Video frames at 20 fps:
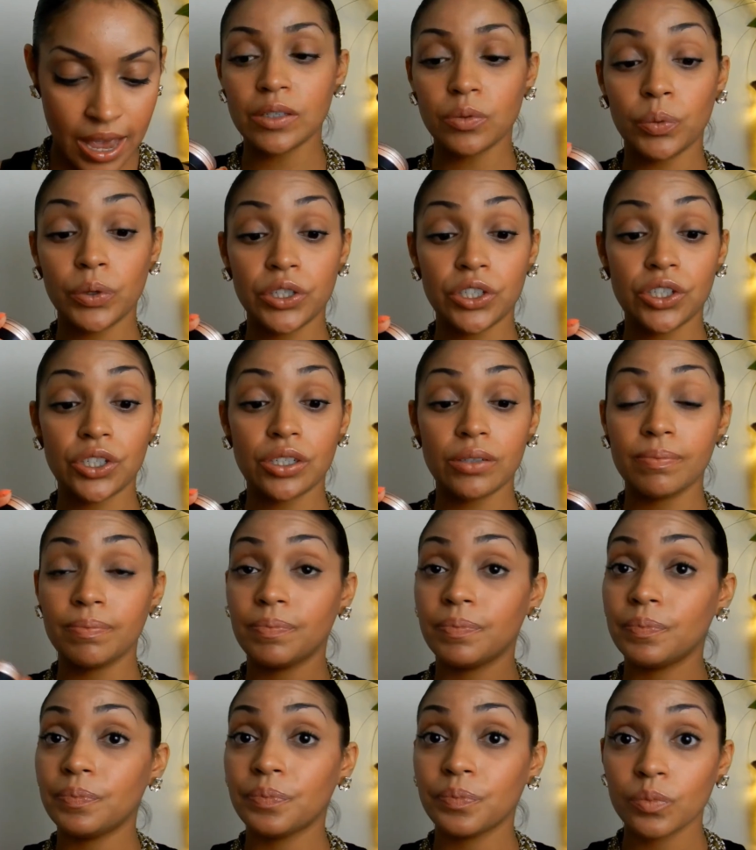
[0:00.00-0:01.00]
which
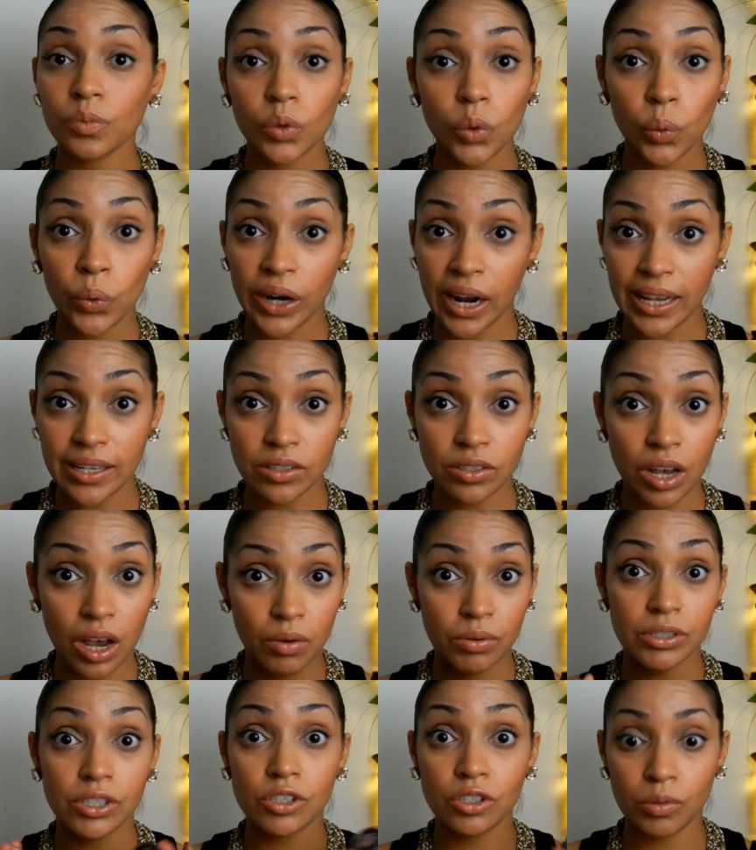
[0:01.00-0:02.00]
when I saw
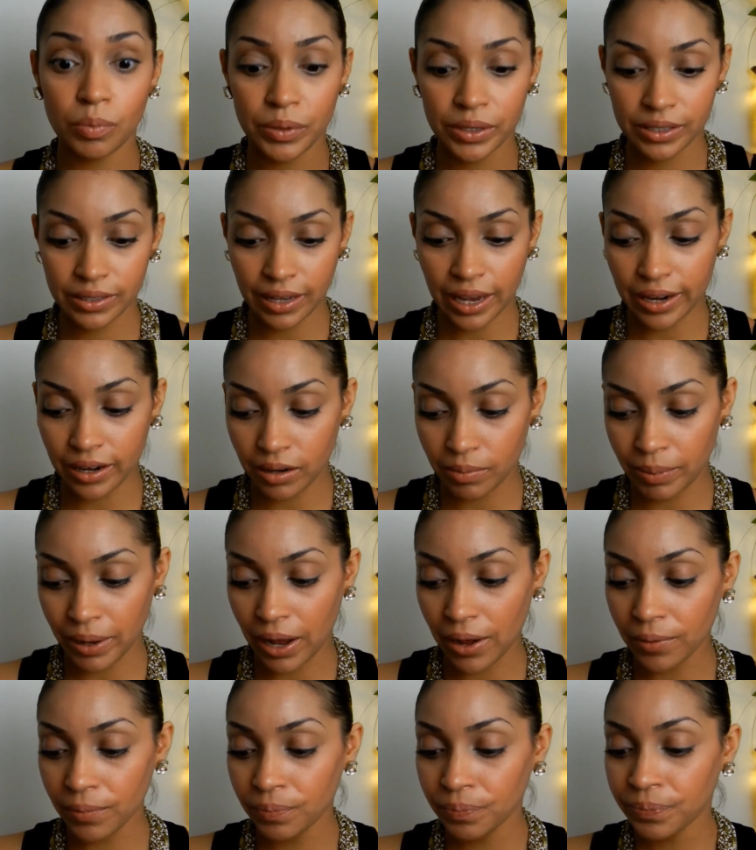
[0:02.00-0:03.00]
I was super excited
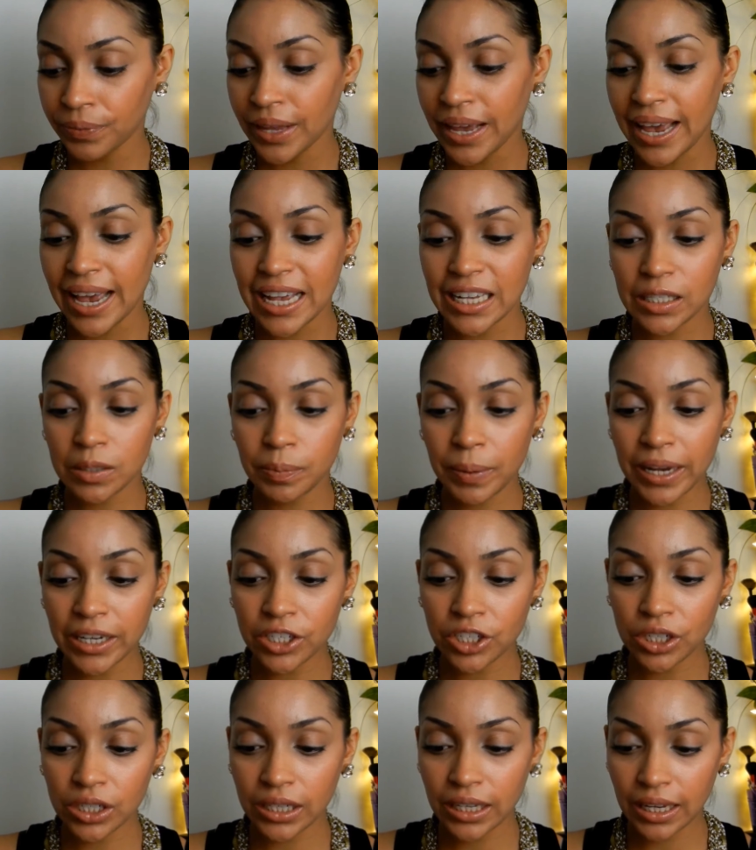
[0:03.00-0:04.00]
about.
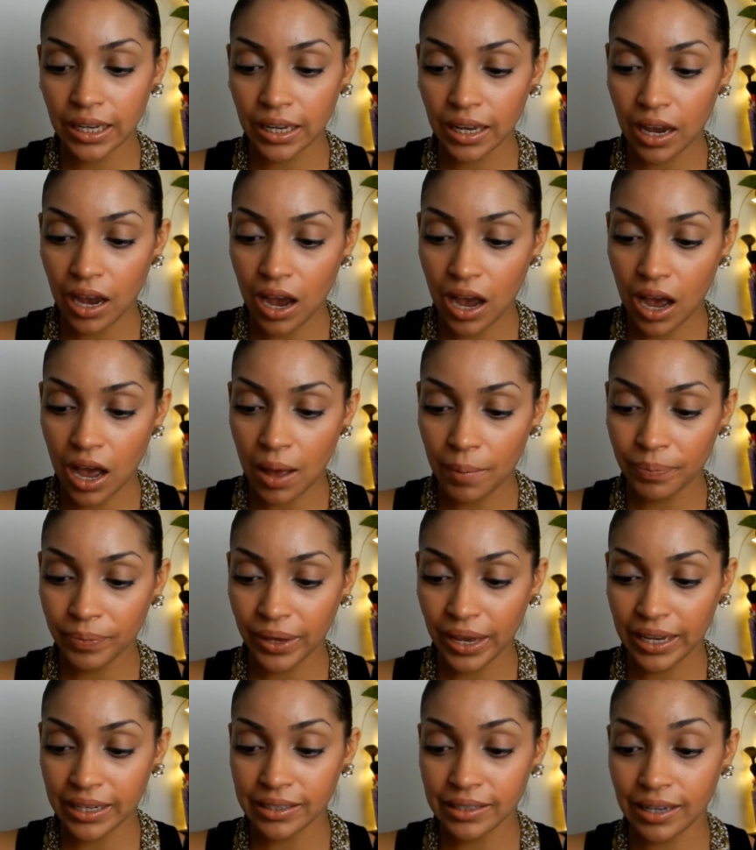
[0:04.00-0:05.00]
Especially
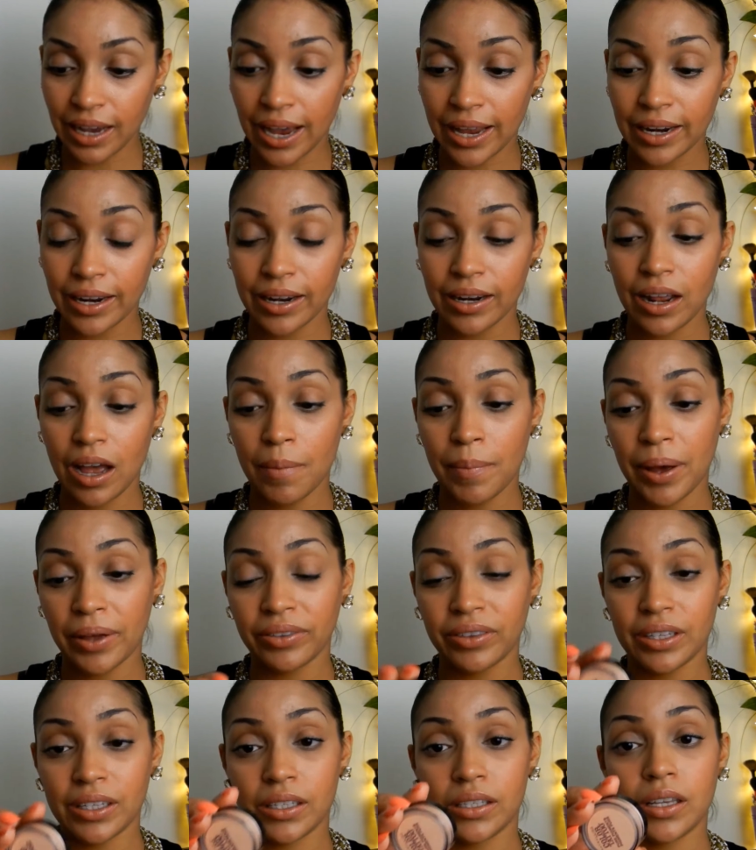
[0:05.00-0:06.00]
excited
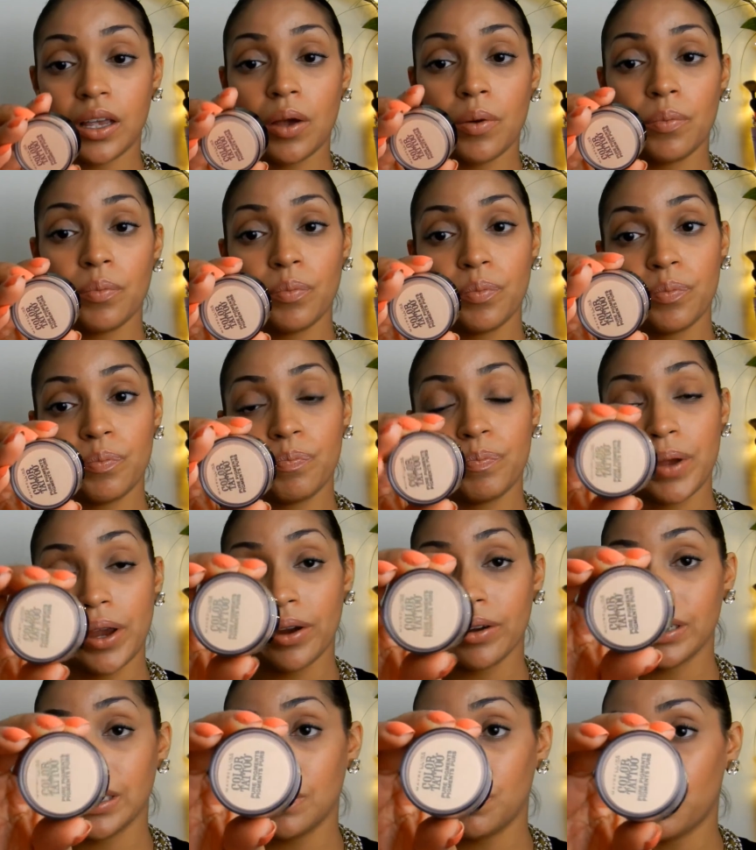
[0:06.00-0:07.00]
about this
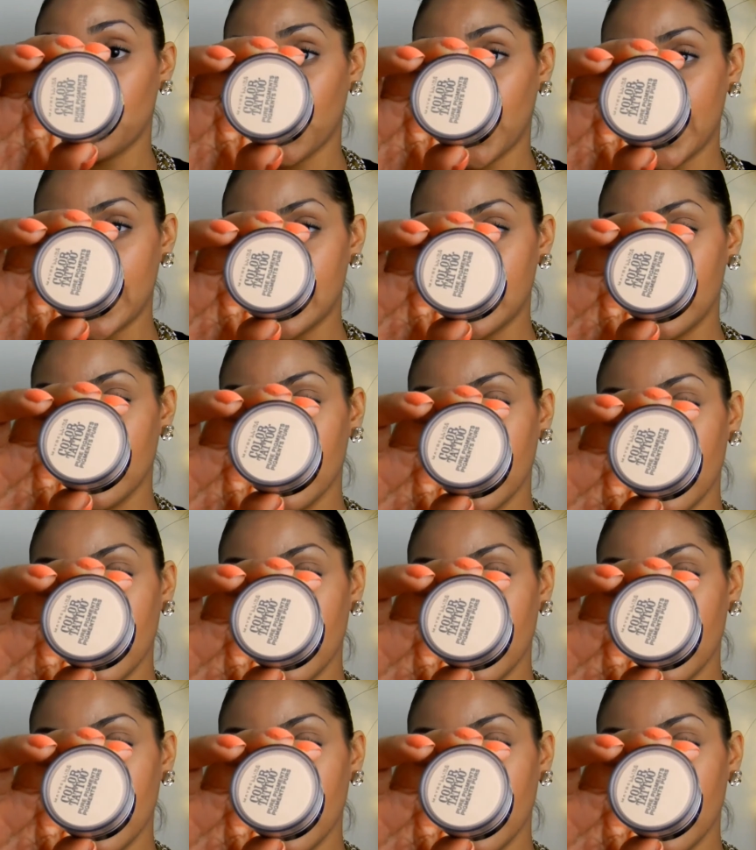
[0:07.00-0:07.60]
Barely Brazen